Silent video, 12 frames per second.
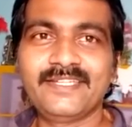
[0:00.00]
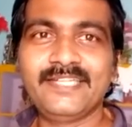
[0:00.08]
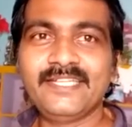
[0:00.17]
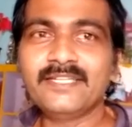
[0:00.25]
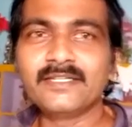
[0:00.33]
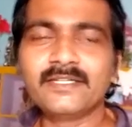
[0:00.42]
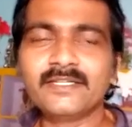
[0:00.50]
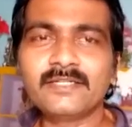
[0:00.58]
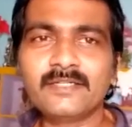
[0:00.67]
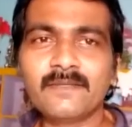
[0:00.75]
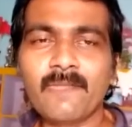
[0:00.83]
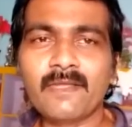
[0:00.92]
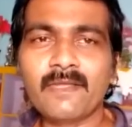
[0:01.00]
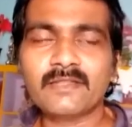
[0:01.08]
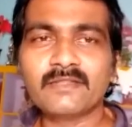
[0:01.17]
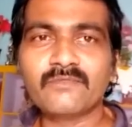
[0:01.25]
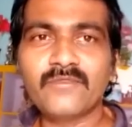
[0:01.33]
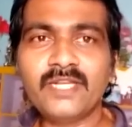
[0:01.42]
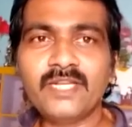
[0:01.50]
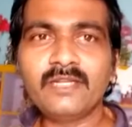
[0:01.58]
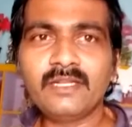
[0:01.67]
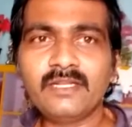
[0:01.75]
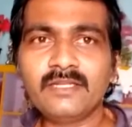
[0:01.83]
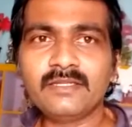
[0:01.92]
Here, the
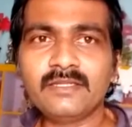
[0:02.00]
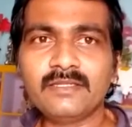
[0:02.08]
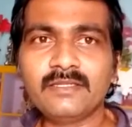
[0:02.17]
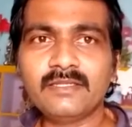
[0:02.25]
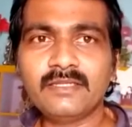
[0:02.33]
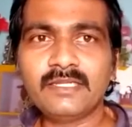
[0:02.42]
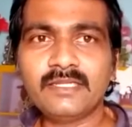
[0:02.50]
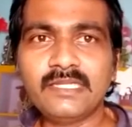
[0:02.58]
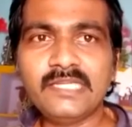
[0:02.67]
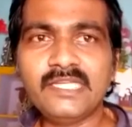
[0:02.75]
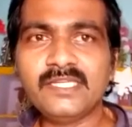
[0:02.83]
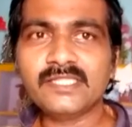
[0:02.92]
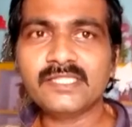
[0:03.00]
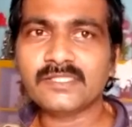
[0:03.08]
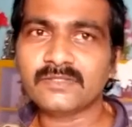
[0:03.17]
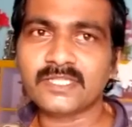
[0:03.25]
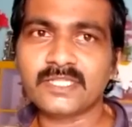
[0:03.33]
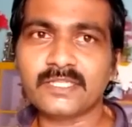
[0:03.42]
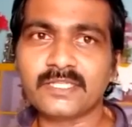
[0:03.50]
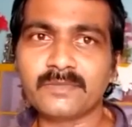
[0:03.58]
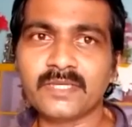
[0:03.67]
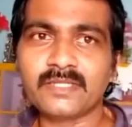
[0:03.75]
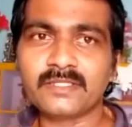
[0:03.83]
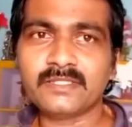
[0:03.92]
wind is nothing
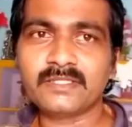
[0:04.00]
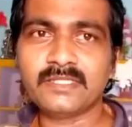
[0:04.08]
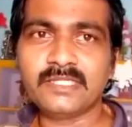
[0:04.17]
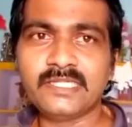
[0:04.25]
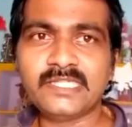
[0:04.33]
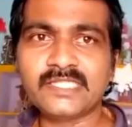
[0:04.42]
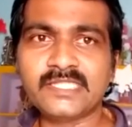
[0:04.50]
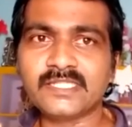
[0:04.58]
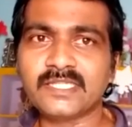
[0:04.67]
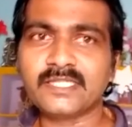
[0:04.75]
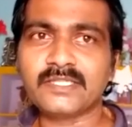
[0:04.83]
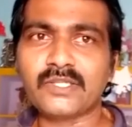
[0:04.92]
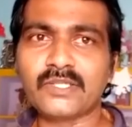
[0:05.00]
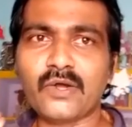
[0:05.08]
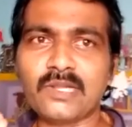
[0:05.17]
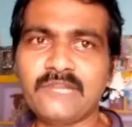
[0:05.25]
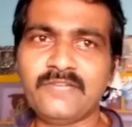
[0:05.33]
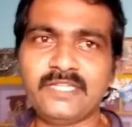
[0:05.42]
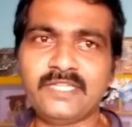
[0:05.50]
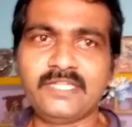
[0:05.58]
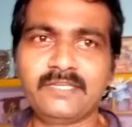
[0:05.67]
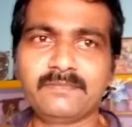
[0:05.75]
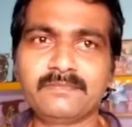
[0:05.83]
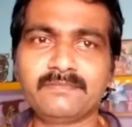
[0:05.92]
but it is a non-living
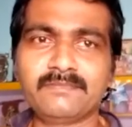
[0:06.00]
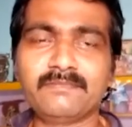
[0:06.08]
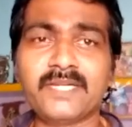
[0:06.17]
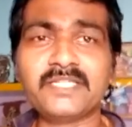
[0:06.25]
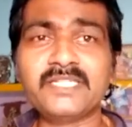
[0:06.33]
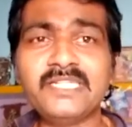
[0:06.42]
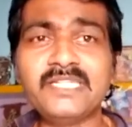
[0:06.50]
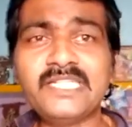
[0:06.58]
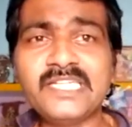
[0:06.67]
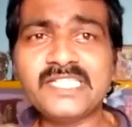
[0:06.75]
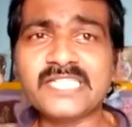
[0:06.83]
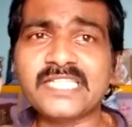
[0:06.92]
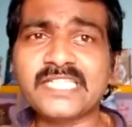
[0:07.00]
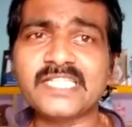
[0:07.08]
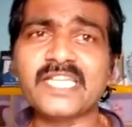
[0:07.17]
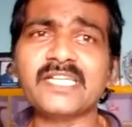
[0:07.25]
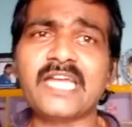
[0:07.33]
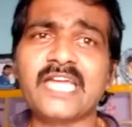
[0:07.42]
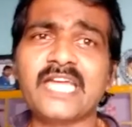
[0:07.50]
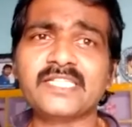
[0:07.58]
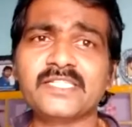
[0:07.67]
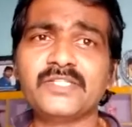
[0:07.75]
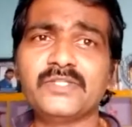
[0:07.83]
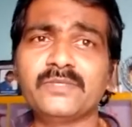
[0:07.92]
thing, but it is assigned as a
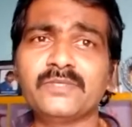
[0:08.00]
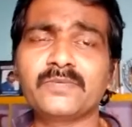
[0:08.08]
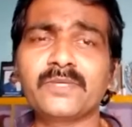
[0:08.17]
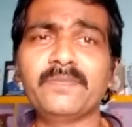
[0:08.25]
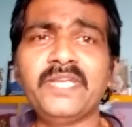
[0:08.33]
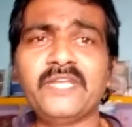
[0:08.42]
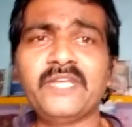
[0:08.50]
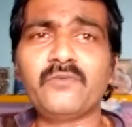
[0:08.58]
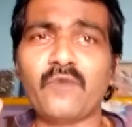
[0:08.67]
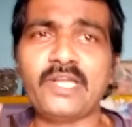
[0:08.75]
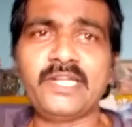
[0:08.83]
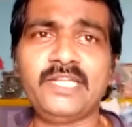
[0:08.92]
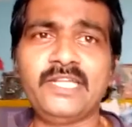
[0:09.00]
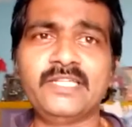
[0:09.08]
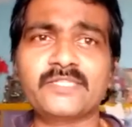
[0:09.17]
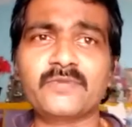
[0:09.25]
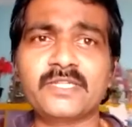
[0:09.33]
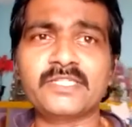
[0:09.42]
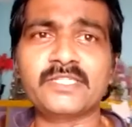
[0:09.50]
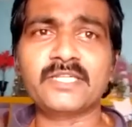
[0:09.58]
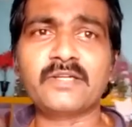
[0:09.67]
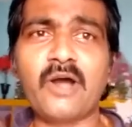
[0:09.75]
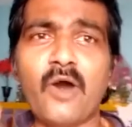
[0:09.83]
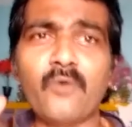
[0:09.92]
human being quality. That's what is
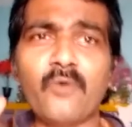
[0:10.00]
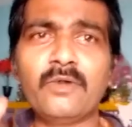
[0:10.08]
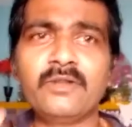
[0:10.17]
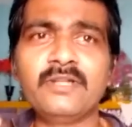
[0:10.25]
that howl.